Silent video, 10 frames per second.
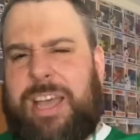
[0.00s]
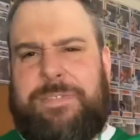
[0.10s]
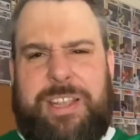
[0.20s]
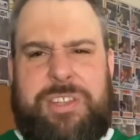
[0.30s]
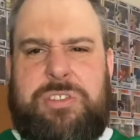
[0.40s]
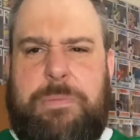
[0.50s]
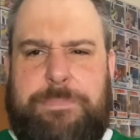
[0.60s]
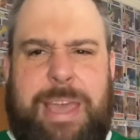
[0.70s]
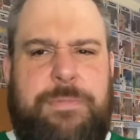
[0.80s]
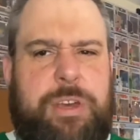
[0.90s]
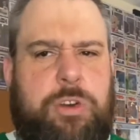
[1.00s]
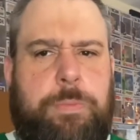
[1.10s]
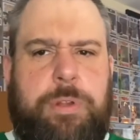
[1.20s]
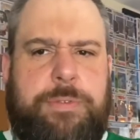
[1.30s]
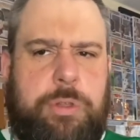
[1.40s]
I've listened to a bit of a
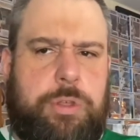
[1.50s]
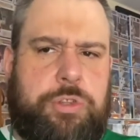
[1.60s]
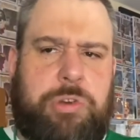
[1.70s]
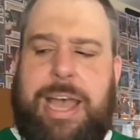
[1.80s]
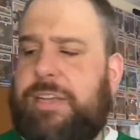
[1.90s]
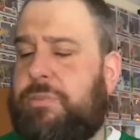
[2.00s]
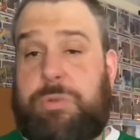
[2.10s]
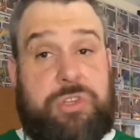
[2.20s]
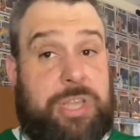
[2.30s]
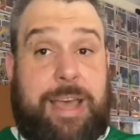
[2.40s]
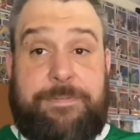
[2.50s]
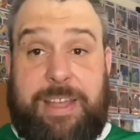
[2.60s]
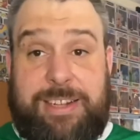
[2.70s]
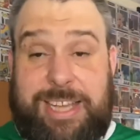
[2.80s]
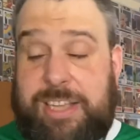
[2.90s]
couple of other tracks, which sound
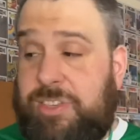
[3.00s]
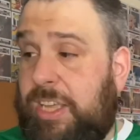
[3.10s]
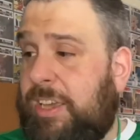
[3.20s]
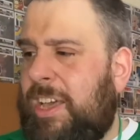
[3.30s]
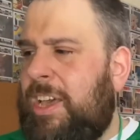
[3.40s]
fantastic,